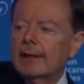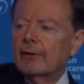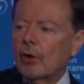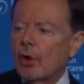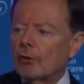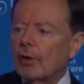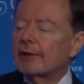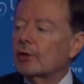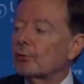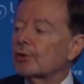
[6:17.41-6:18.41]
end of the hall
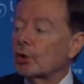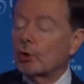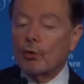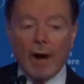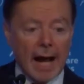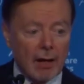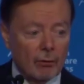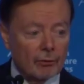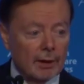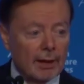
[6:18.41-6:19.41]
light, there was a crowd,